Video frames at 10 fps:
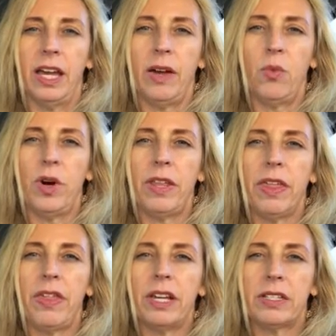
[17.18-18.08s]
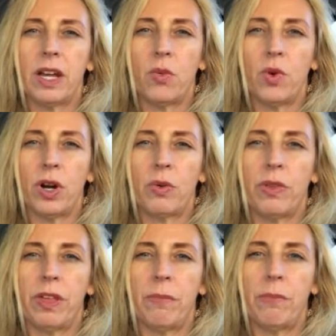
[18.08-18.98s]
And one of the things I work
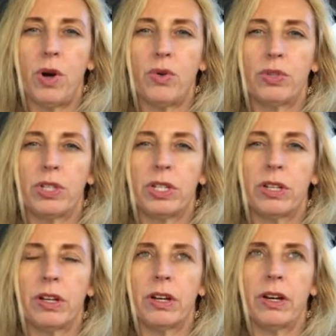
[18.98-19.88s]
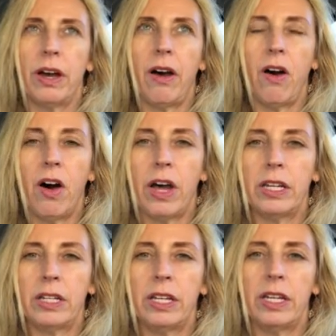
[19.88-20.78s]
with them most
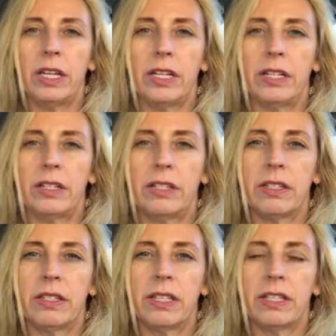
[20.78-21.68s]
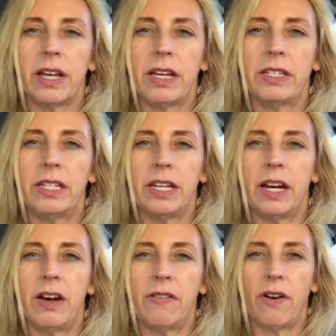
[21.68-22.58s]
on is this
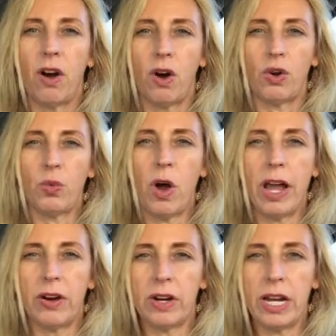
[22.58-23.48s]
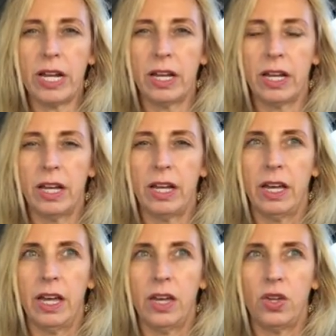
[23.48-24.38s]
idea of hardwiring
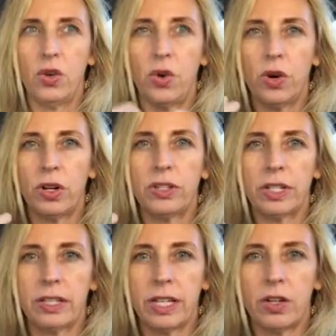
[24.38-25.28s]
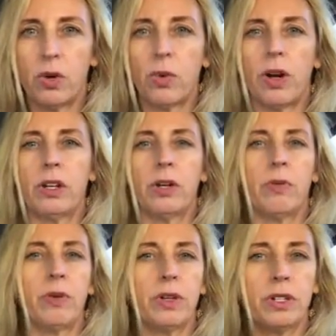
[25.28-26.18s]
your success, hardwiring
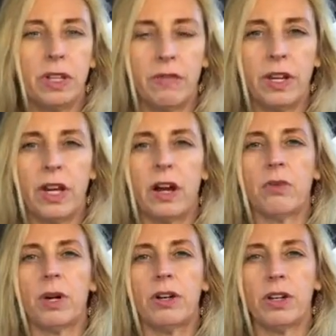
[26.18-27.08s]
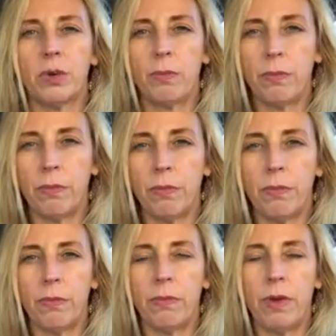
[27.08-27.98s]
your productivity, hardwiring your
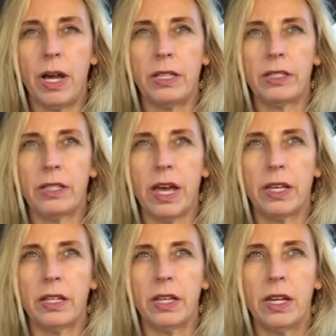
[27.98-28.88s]
mindset,